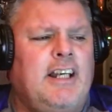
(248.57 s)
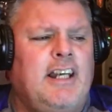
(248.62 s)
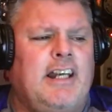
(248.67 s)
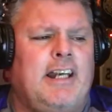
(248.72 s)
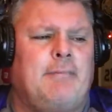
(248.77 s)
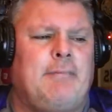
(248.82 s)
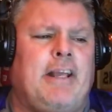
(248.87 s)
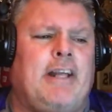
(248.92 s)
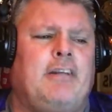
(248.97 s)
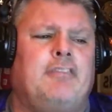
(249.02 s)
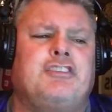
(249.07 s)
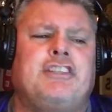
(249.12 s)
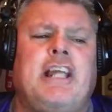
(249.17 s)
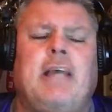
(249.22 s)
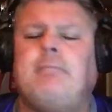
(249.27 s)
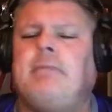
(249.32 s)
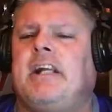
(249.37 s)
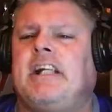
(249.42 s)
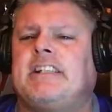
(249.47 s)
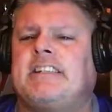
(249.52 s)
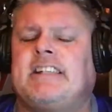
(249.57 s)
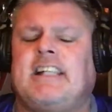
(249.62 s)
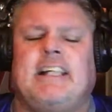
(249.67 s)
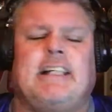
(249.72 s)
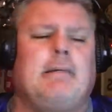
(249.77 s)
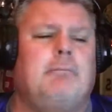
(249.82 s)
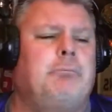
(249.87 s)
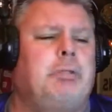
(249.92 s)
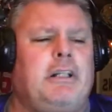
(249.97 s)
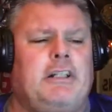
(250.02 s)
In a matter of 10 minutes, they
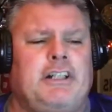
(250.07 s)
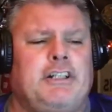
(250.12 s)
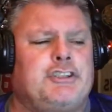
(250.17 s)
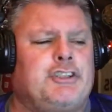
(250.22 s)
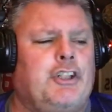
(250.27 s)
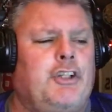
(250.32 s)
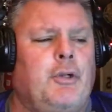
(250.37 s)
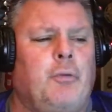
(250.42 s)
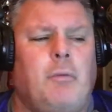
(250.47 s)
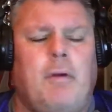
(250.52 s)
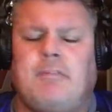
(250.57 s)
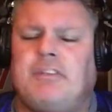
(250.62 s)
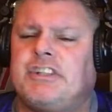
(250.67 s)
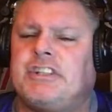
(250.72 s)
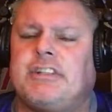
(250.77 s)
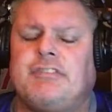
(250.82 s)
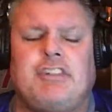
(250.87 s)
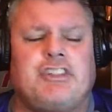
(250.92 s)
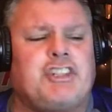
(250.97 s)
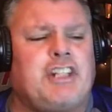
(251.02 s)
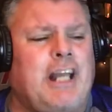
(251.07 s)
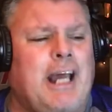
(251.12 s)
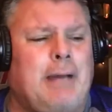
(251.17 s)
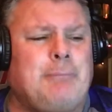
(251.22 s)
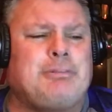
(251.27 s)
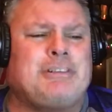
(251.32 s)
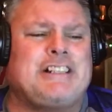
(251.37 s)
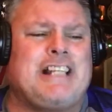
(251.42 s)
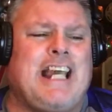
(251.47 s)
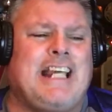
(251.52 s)
completely turned the women's division
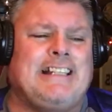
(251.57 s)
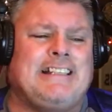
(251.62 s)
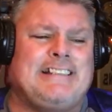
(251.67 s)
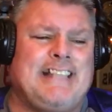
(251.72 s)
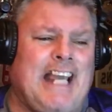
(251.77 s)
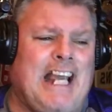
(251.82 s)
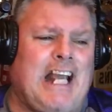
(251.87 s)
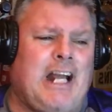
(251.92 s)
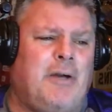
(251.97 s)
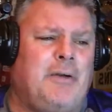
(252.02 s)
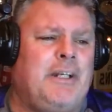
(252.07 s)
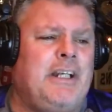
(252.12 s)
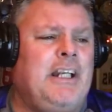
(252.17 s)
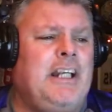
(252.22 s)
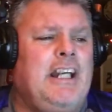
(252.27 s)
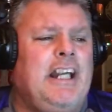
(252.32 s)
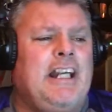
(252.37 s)
upside down.